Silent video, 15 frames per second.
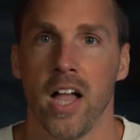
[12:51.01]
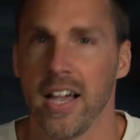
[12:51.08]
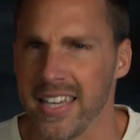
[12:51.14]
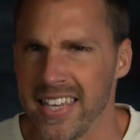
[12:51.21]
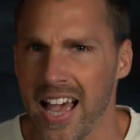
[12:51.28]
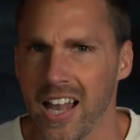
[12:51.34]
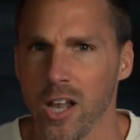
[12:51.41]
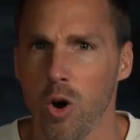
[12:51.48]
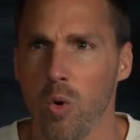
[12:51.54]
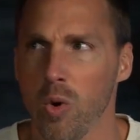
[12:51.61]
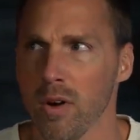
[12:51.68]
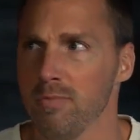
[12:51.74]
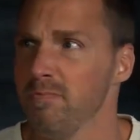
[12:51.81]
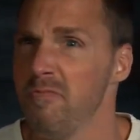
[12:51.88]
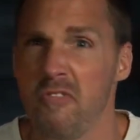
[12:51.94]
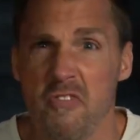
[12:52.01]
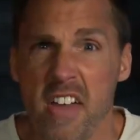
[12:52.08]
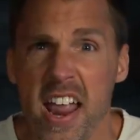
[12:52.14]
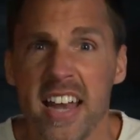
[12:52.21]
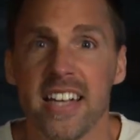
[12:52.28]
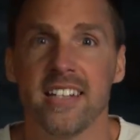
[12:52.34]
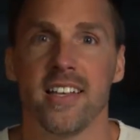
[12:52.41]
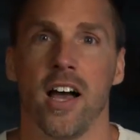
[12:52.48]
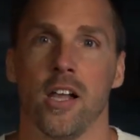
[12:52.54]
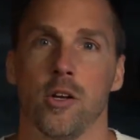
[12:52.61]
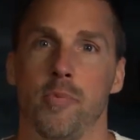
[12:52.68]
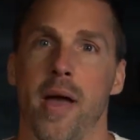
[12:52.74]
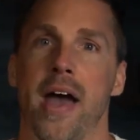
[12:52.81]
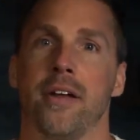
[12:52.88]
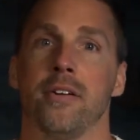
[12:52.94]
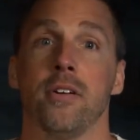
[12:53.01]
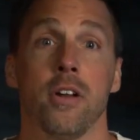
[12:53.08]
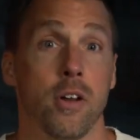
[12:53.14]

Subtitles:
A yellow or faded color pattern